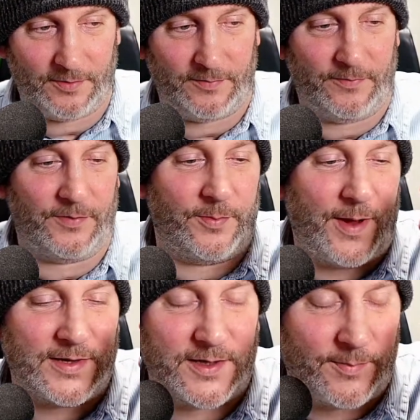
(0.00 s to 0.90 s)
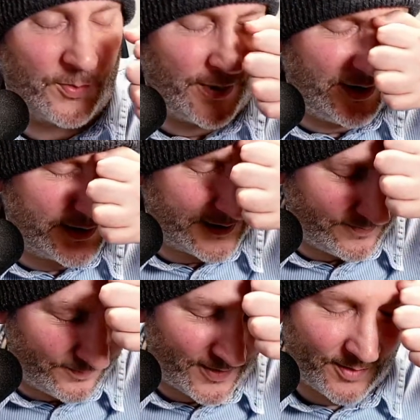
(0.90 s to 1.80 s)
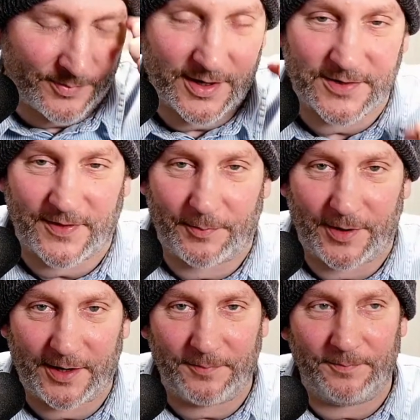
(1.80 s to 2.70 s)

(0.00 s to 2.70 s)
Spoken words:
for the past couple of weeks, him and his family.